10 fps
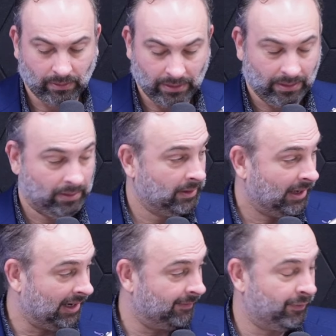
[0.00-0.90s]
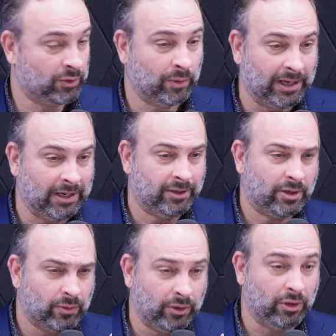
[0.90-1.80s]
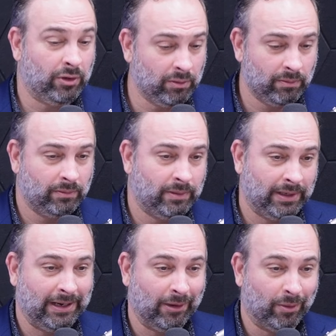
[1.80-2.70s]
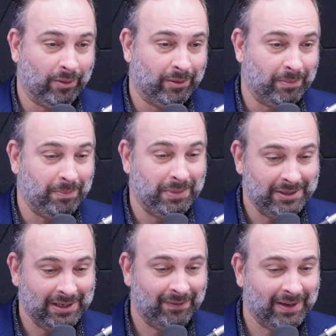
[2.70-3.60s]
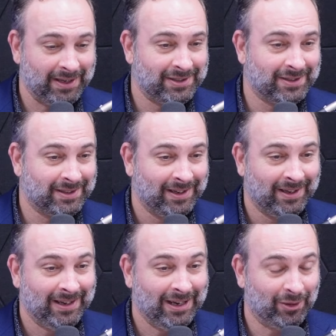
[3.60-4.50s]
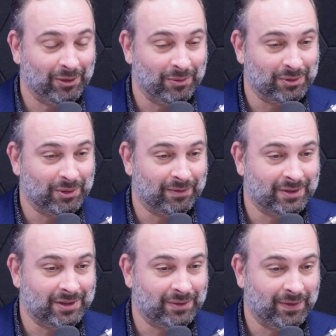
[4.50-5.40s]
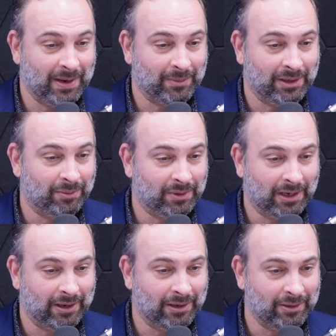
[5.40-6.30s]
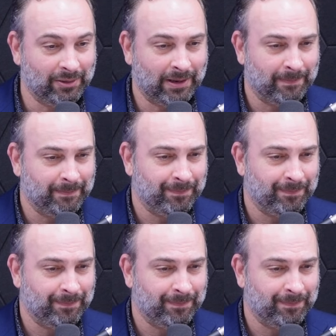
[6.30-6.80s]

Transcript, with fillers: Awesome. And if folks want to get in touch with you eh, or the BCFS Yes. Health Human Services family, how do they do that?